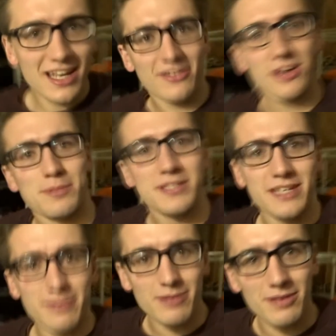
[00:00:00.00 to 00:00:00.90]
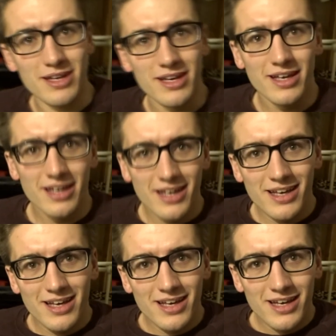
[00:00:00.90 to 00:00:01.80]
have a cup of tea maybe,
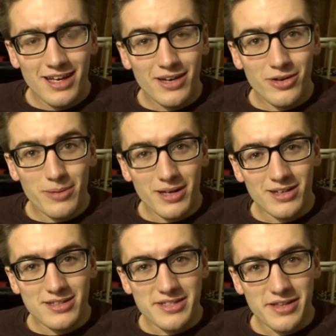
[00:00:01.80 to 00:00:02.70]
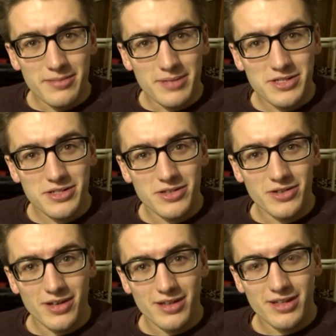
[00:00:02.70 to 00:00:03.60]
and go to bed because there's nothing much to do
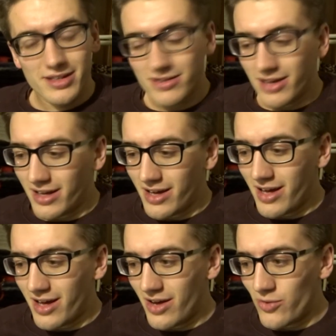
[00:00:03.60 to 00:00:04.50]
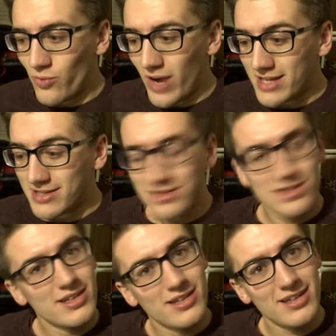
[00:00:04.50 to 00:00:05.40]
other than
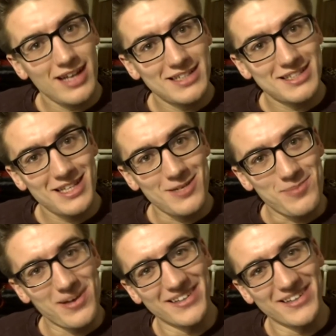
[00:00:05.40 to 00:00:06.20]
rest and sleep.